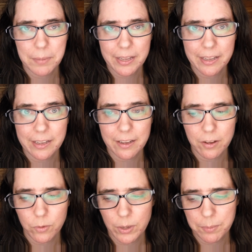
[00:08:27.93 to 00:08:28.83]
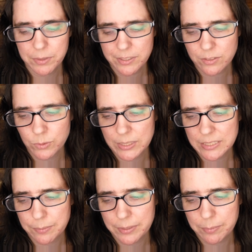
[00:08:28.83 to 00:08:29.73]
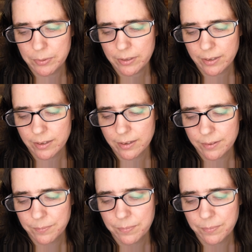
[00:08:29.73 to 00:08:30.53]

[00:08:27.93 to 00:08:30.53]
my grandma's recipe book.